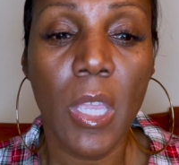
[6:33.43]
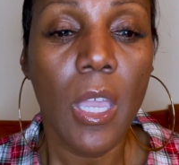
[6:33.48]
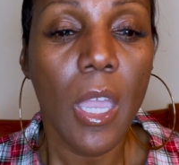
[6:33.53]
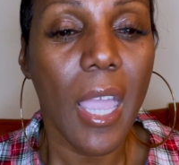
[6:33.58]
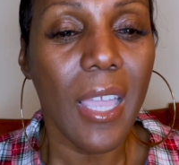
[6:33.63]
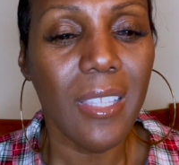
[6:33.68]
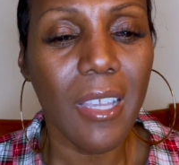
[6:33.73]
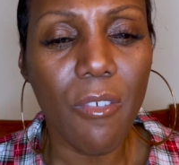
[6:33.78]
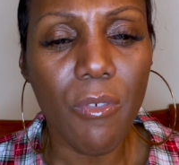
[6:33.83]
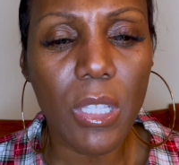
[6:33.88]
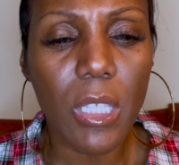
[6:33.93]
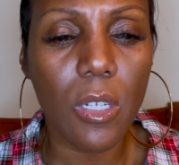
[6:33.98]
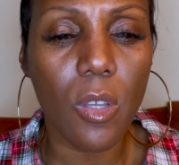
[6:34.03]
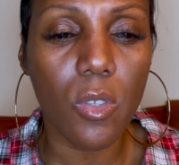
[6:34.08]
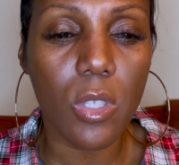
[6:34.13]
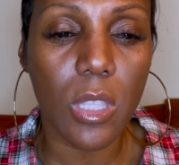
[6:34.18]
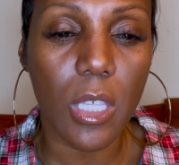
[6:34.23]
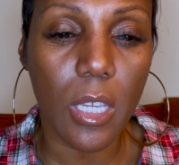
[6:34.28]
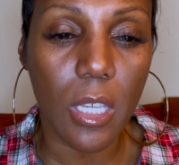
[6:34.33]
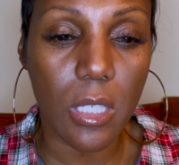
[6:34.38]
And I really
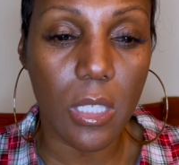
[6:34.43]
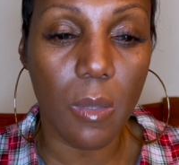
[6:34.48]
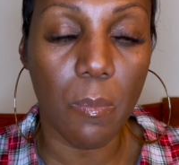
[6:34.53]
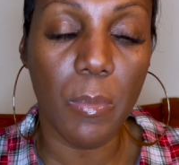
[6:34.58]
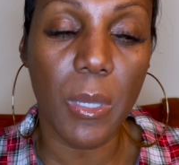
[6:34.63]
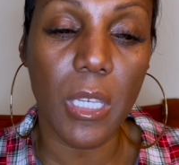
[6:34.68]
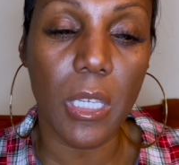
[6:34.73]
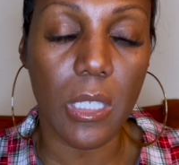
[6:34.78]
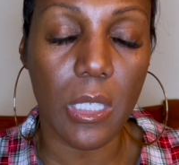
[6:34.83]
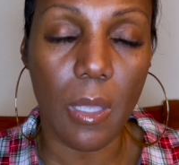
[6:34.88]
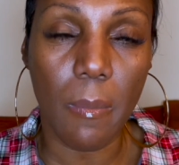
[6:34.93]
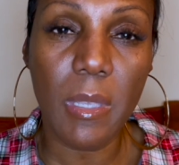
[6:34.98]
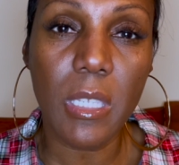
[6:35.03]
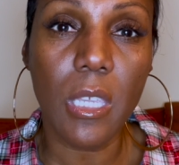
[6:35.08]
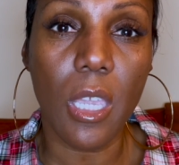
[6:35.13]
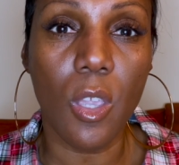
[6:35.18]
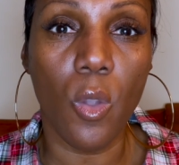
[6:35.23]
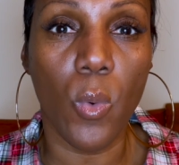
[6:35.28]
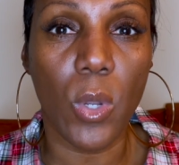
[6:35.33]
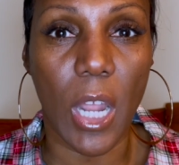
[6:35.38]
don't think it's the biggest. Let me
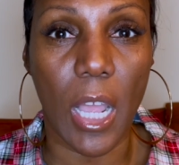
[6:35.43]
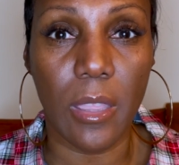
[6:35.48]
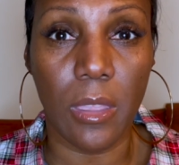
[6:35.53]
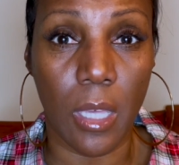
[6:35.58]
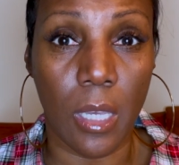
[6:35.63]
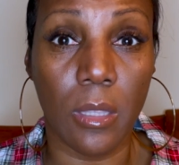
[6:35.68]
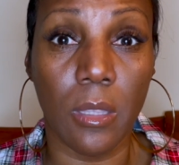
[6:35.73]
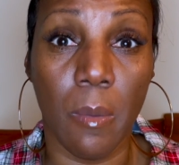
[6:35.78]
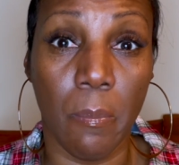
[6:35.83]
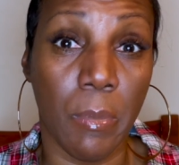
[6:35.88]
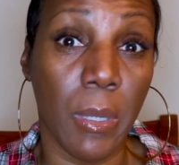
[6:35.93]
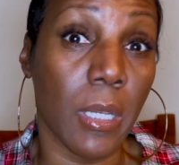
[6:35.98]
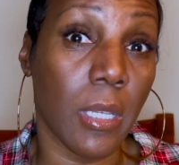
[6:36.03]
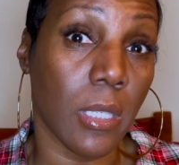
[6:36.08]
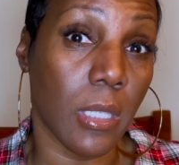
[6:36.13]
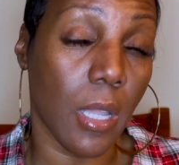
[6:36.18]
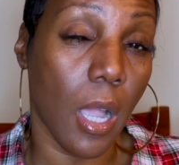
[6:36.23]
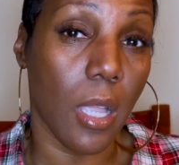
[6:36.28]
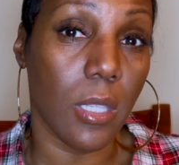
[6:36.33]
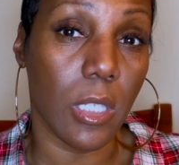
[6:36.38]
tell you what I think the
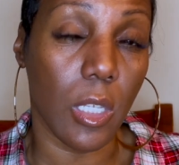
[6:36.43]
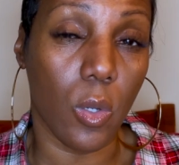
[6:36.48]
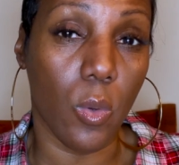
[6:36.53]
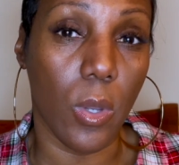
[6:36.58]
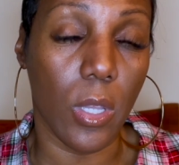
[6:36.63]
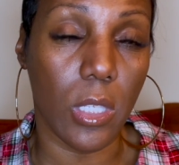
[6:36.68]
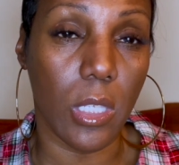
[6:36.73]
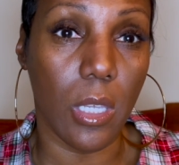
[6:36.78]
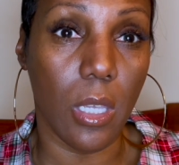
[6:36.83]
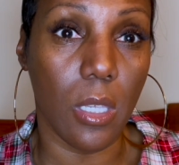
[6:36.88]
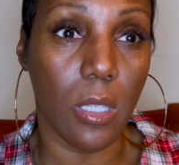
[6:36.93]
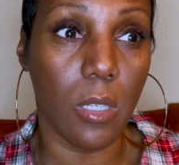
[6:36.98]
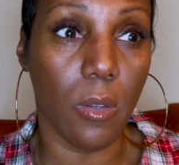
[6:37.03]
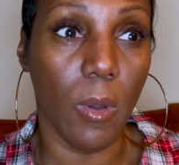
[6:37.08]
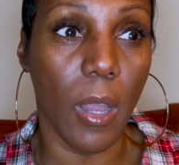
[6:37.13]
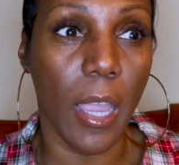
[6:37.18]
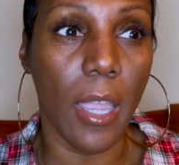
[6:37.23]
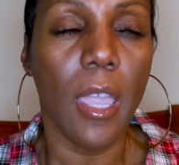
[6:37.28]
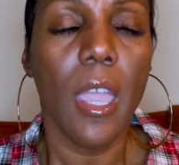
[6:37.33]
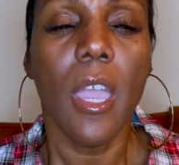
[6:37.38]
biggest consequence is,
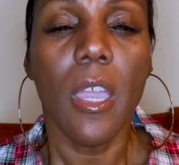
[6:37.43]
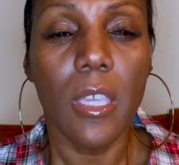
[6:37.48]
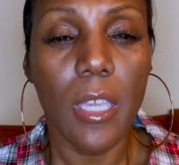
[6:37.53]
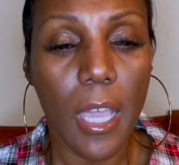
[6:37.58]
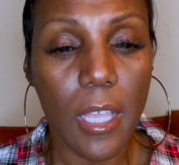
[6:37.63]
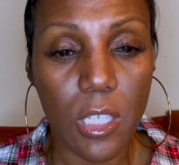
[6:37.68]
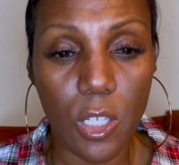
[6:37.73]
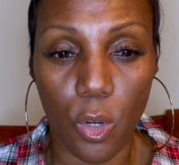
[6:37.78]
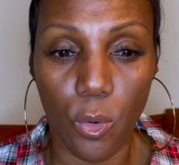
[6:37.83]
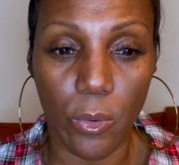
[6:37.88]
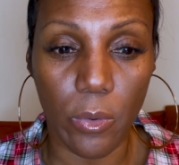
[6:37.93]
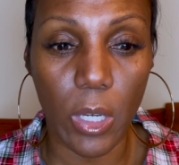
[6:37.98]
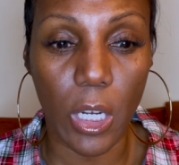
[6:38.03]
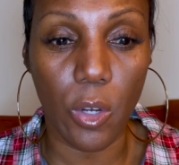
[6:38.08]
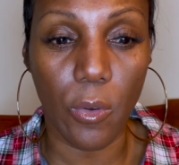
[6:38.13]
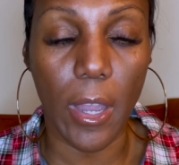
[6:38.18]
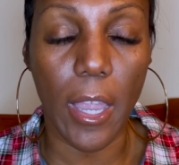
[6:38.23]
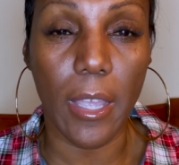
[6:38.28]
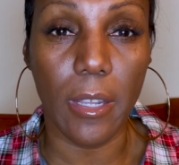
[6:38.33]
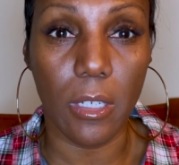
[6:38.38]
right? Yes,
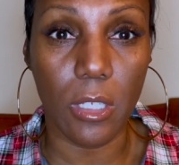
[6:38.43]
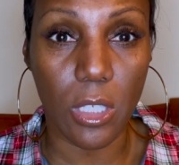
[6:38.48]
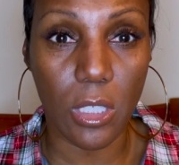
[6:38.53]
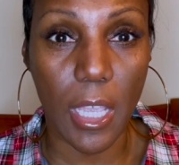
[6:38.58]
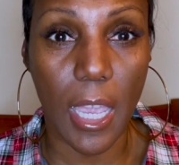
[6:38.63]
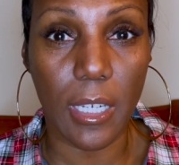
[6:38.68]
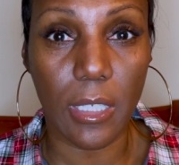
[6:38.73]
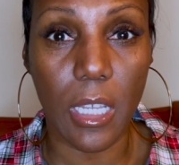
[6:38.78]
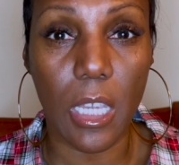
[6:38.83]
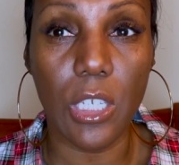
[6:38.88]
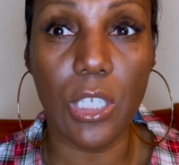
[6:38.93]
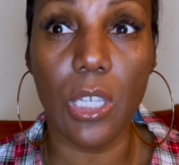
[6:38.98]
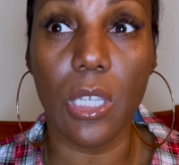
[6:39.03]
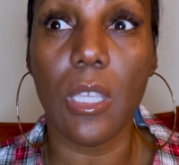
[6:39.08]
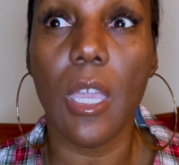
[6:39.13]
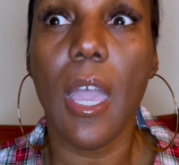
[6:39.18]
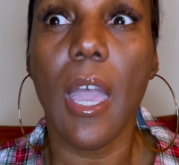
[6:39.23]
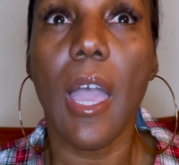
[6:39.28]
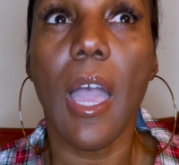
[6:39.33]
regret and stagnation.